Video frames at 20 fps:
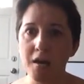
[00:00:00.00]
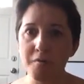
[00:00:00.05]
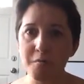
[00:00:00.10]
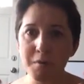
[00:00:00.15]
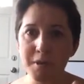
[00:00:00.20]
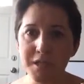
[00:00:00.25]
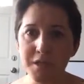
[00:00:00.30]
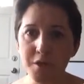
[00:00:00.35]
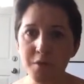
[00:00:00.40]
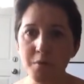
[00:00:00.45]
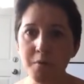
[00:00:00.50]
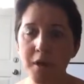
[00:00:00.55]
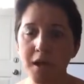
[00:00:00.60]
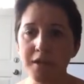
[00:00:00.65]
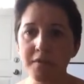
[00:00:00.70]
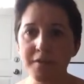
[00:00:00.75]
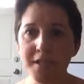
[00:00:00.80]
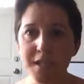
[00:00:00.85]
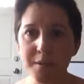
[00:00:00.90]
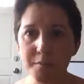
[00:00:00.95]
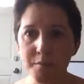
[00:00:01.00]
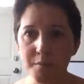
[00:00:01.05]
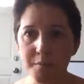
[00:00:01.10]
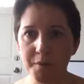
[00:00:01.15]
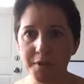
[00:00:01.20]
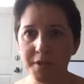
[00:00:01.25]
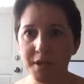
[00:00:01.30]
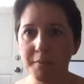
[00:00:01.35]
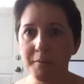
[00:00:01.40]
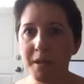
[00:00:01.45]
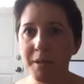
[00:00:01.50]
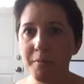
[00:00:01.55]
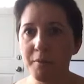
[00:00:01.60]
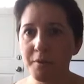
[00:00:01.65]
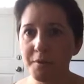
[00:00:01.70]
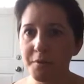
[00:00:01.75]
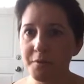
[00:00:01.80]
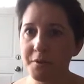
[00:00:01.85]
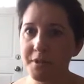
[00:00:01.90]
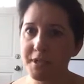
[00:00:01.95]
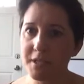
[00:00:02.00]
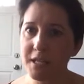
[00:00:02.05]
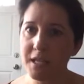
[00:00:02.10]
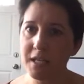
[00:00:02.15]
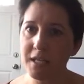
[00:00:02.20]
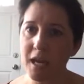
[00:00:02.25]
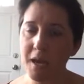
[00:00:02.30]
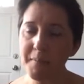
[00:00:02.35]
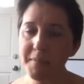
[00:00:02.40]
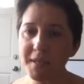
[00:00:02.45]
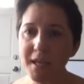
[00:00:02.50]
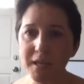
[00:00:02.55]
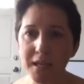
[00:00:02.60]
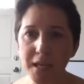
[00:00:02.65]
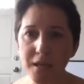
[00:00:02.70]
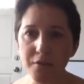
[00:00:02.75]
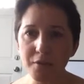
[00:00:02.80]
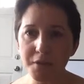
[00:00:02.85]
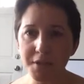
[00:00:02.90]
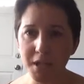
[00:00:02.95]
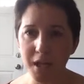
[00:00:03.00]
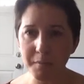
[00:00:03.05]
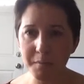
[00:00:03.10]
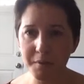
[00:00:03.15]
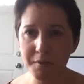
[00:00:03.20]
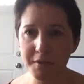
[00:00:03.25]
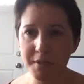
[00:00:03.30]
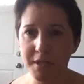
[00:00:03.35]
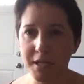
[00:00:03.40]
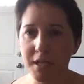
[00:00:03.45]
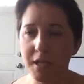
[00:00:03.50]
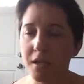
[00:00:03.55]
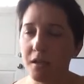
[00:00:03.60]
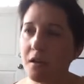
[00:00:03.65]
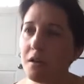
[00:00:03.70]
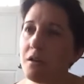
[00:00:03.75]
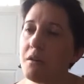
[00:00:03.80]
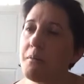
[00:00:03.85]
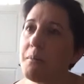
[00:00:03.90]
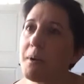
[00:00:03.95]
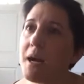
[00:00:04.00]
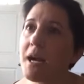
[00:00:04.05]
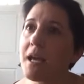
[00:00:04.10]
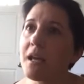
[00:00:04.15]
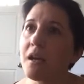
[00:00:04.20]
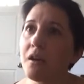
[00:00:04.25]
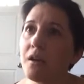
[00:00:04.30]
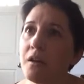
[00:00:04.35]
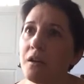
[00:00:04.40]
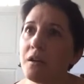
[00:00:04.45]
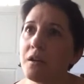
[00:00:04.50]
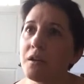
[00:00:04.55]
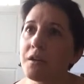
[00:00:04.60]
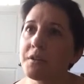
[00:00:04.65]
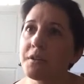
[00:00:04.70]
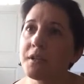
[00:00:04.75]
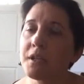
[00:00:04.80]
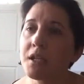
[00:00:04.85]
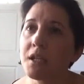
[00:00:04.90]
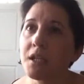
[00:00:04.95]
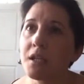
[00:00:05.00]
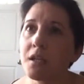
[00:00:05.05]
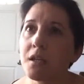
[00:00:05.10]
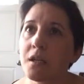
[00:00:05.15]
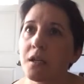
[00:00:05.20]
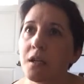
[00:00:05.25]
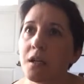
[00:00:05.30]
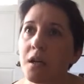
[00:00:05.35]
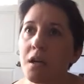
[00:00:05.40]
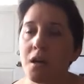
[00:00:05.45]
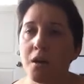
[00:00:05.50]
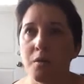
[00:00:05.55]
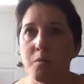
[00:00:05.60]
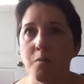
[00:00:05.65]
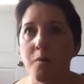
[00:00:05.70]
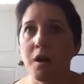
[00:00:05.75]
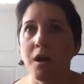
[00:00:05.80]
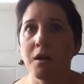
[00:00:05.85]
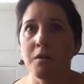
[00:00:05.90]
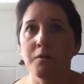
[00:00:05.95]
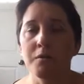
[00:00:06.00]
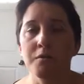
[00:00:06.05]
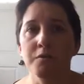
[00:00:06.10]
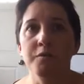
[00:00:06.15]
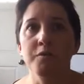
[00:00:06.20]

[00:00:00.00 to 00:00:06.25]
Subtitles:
with you at this moment, I'm able to think, I'm taking the time to think, oh my God, wow,